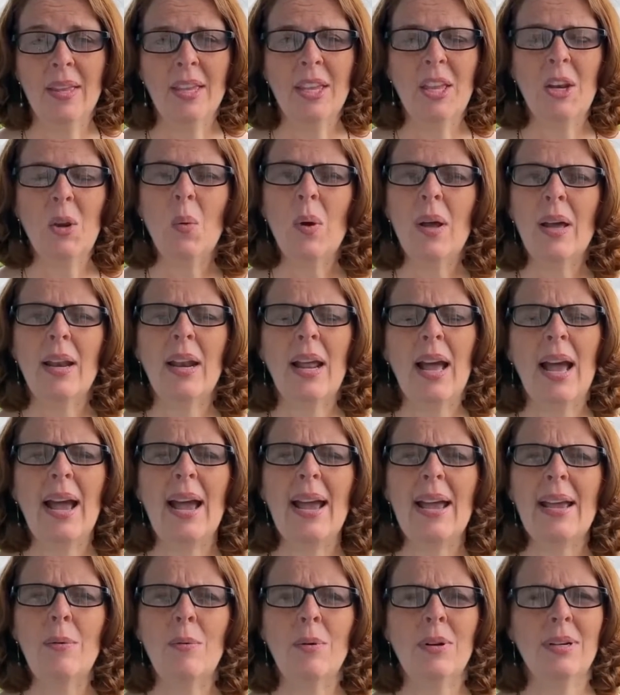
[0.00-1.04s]
You know what?
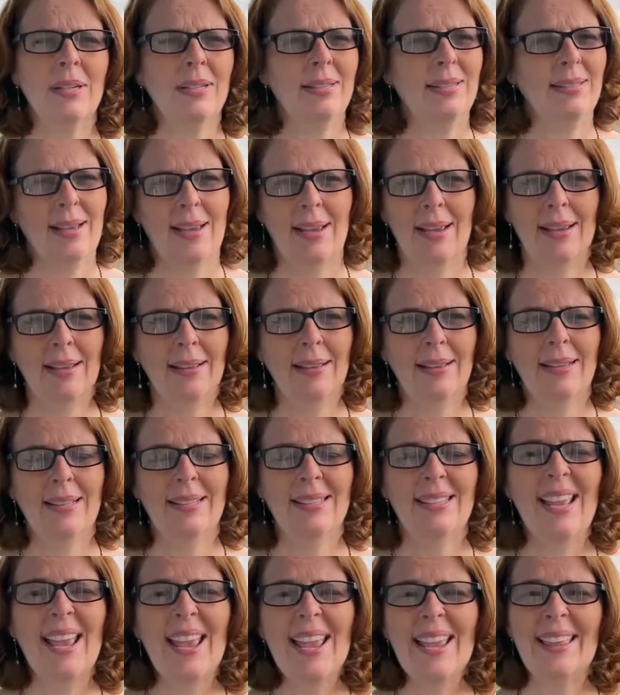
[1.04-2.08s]
I want to say,
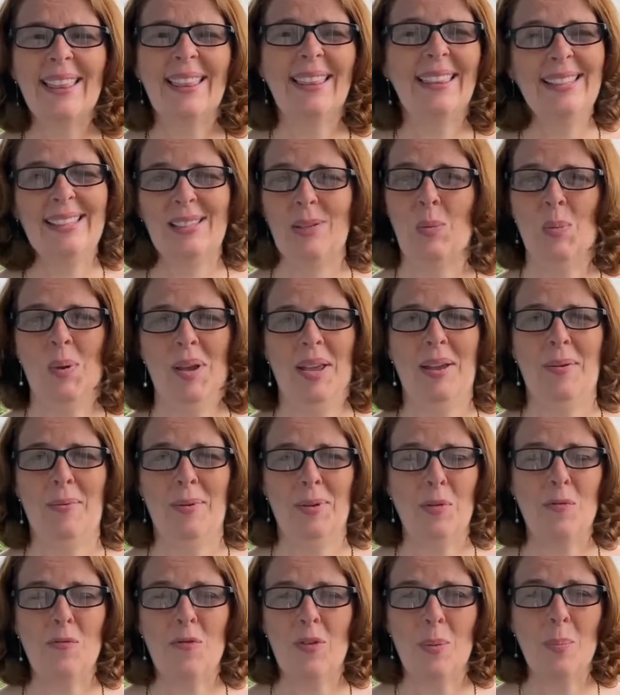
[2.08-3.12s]
take this away
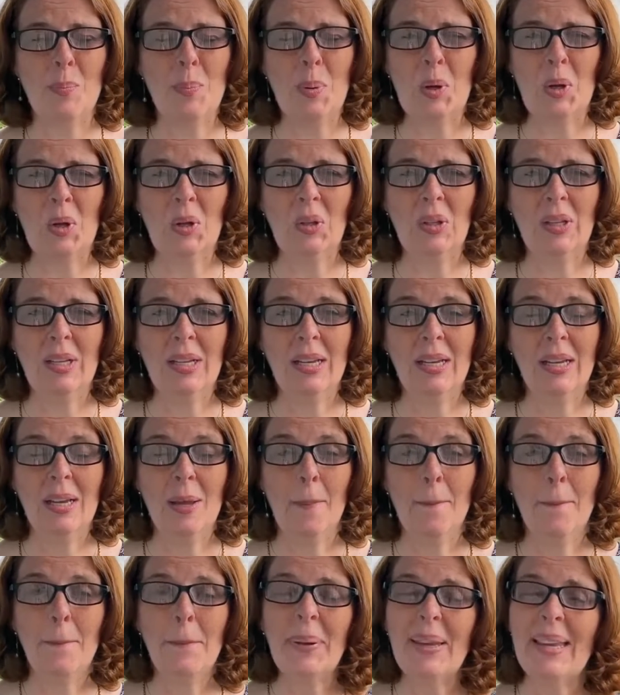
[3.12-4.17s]
from Paul.
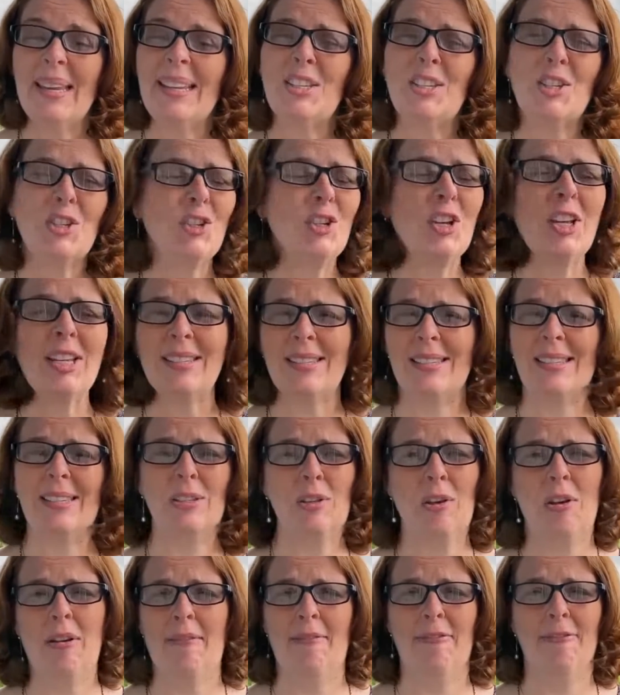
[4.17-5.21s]
Be just as
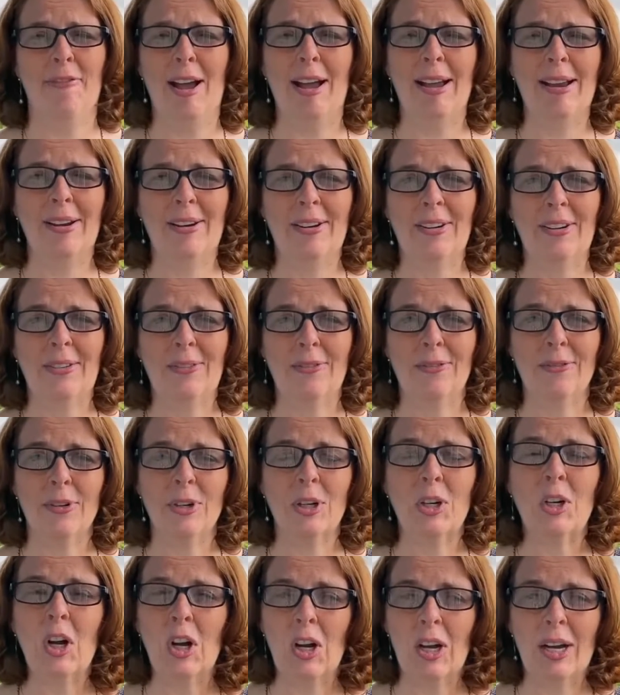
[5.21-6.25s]
on fire for
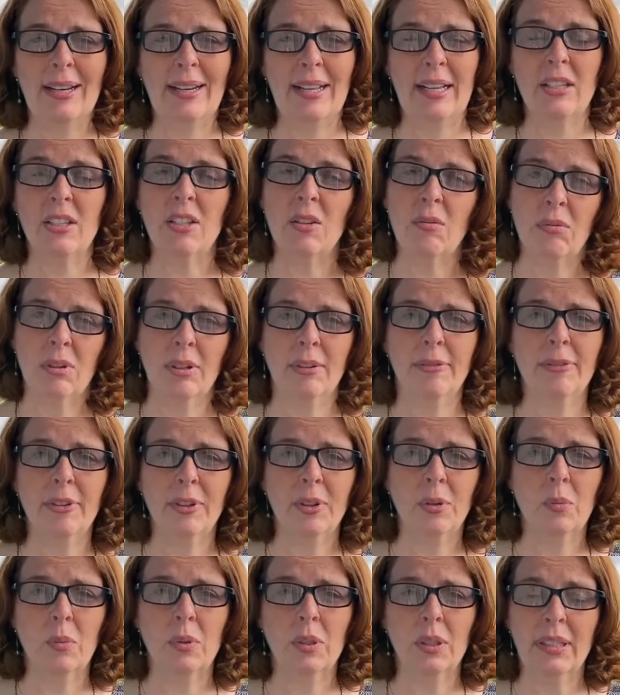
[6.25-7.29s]
God as you were for
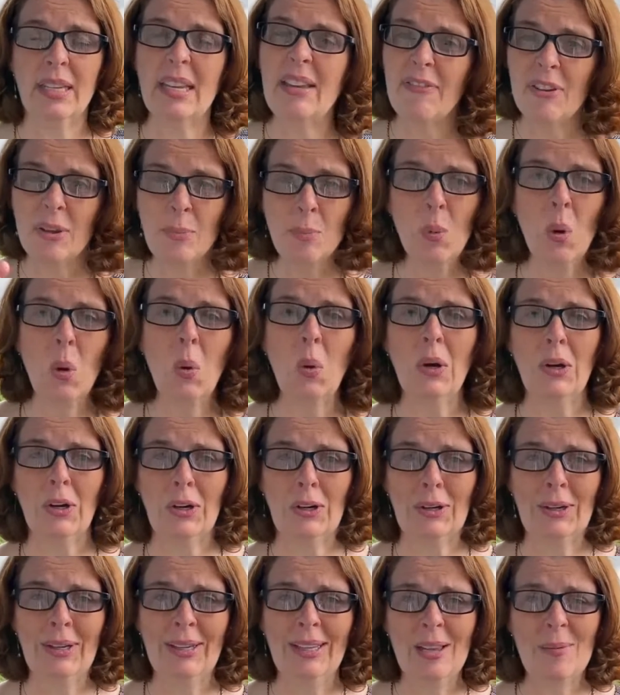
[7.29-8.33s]
the world, even
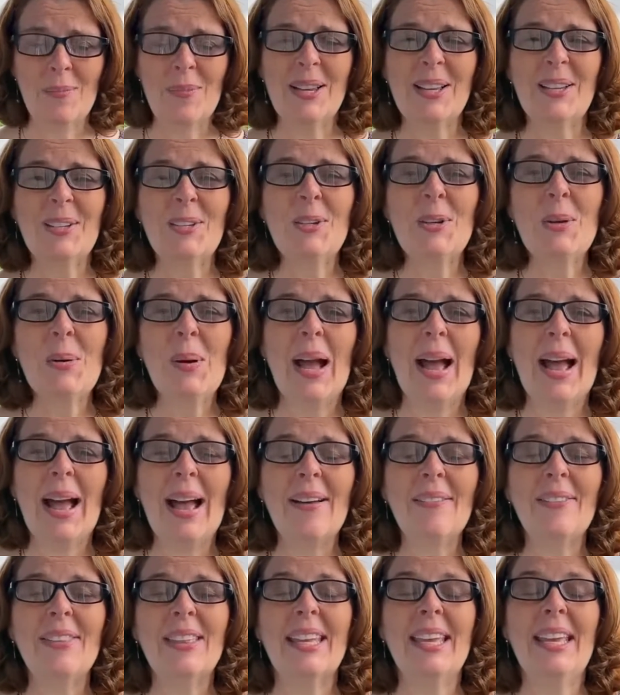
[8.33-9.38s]
more, because you
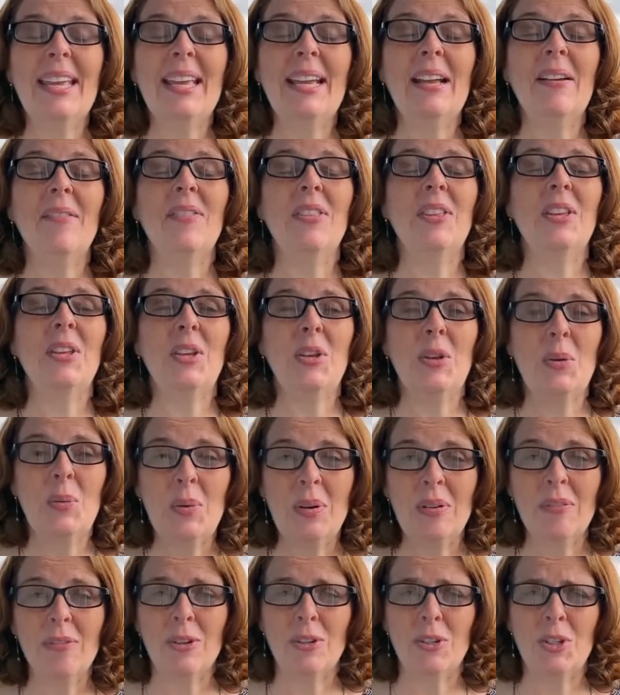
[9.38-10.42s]
have the King of the
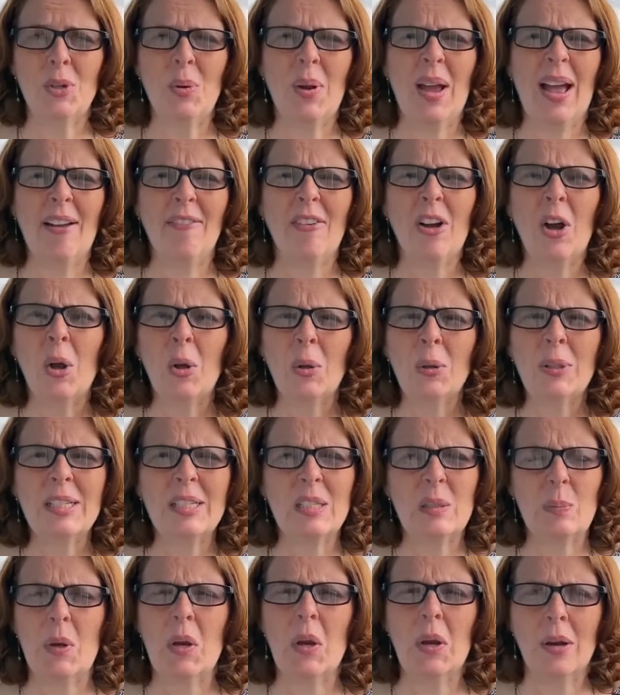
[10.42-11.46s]
universe. You have Holy
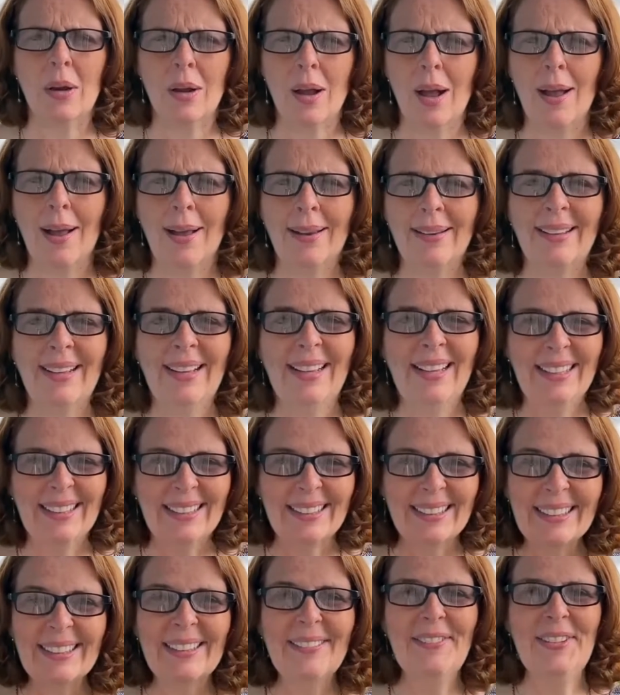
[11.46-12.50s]
Spirit God
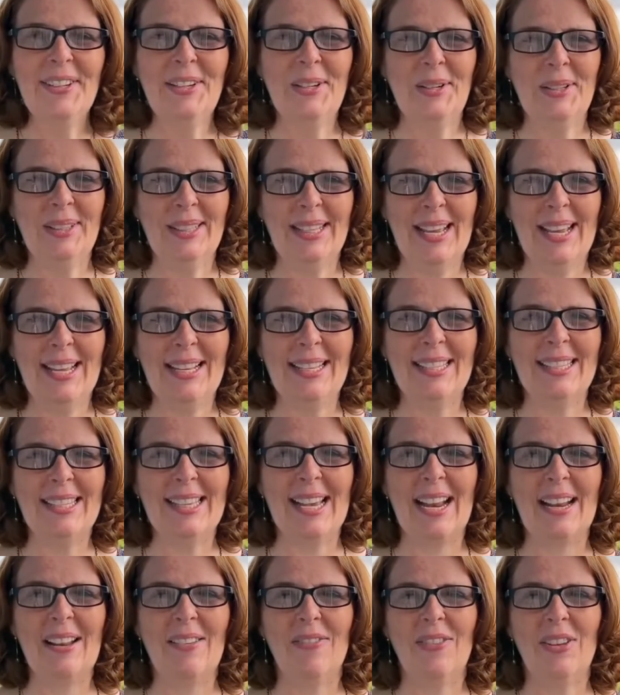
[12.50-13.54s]
living on the
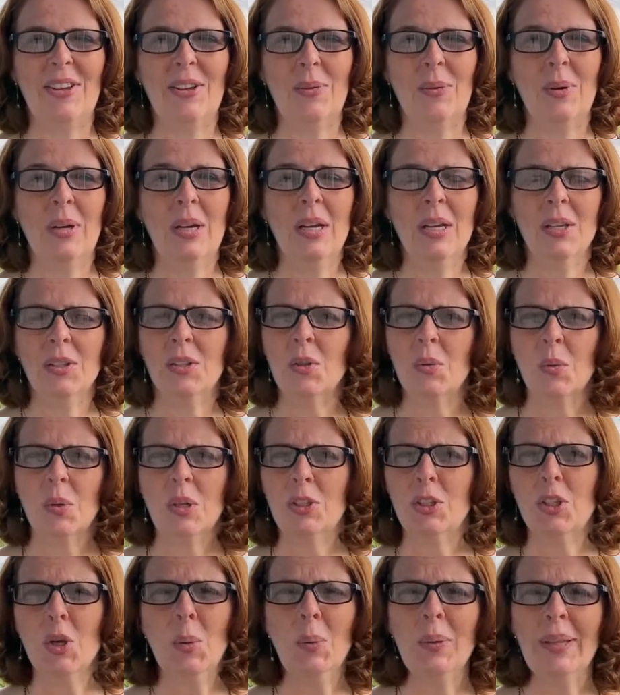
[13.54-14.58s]
inside of you. So
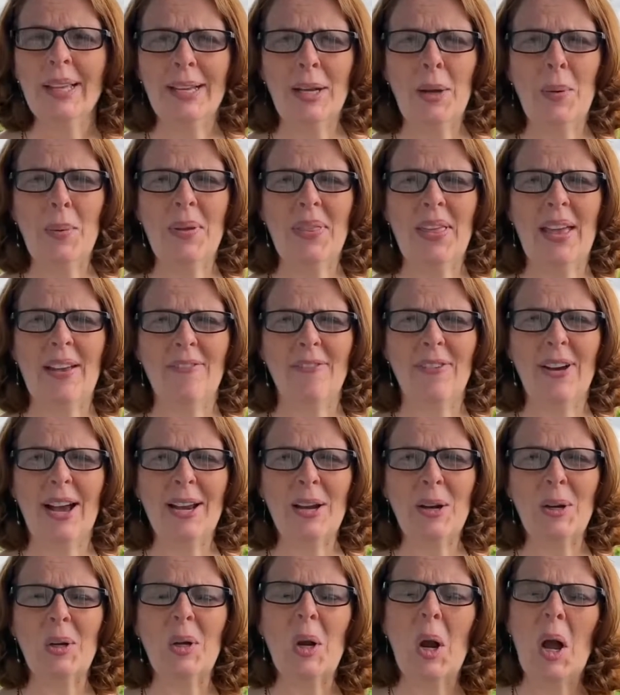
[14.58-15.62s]
don't let go of that
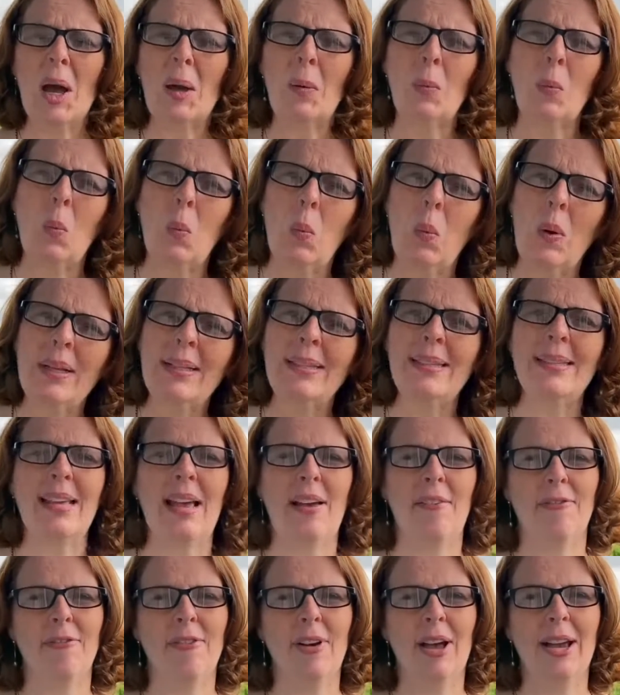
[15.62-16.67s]
fire. God wants
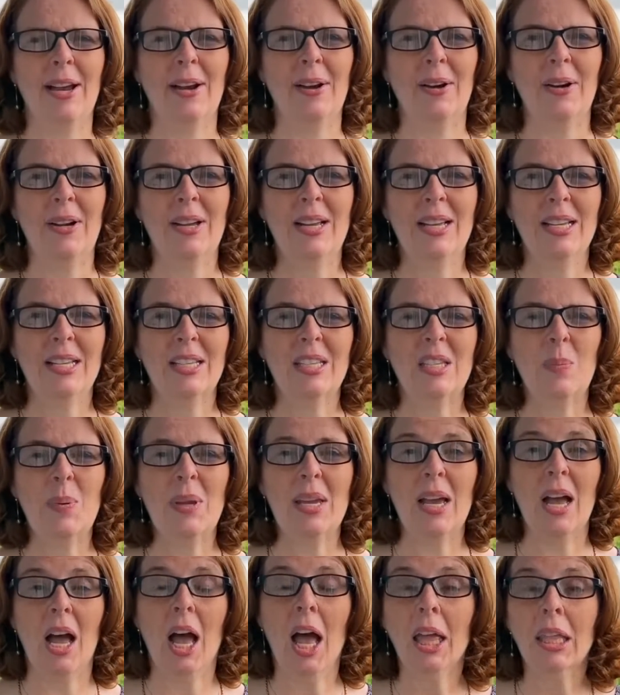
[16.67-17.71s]
that fire to
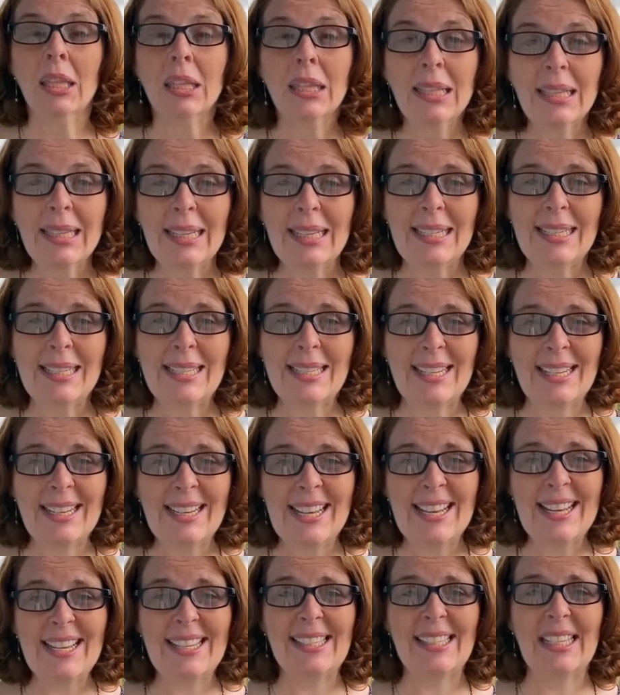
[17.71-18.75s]
be unleashed
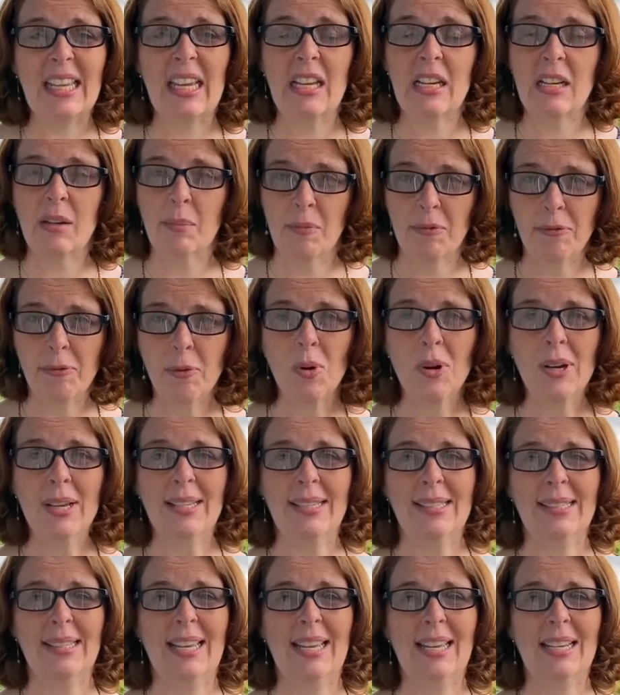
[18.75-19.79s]
in his kingdom, for
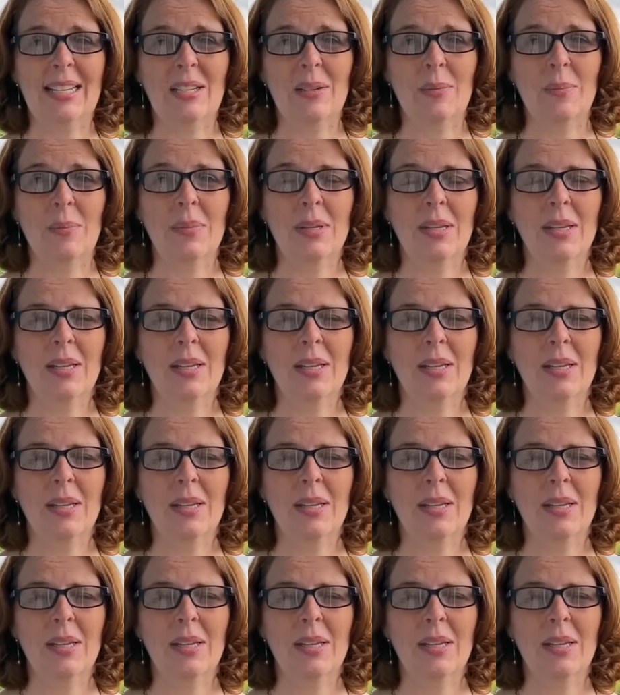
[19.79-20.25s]
his kingdom.